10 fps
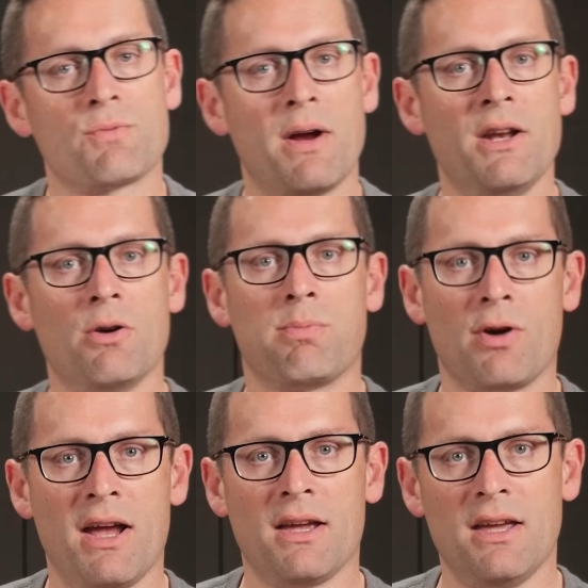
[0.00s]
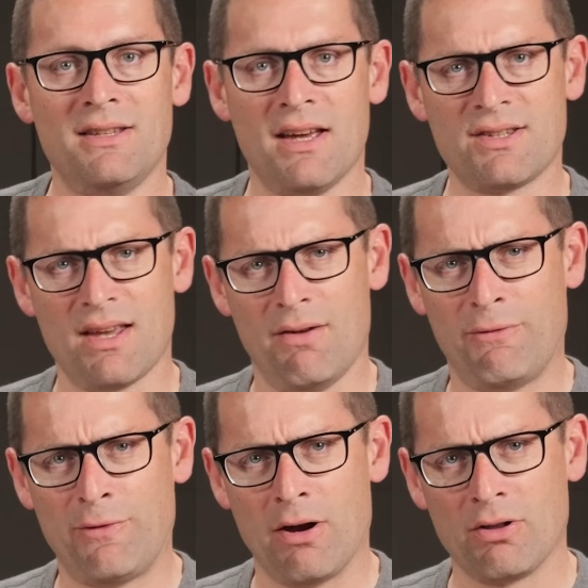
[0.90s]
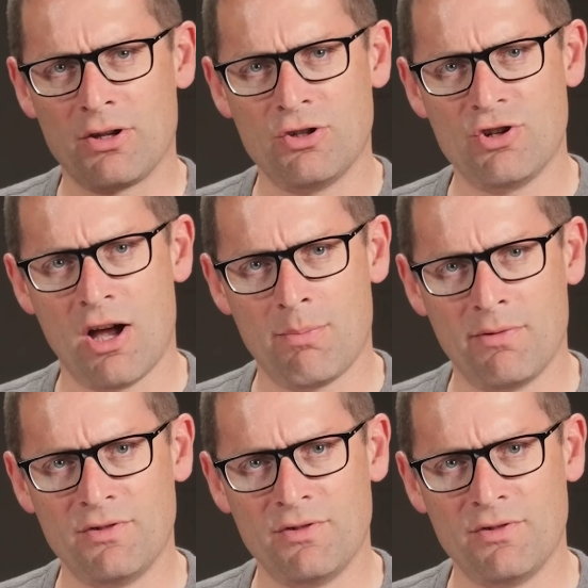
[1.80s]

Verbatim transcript: this radial brake. It does a fairly good job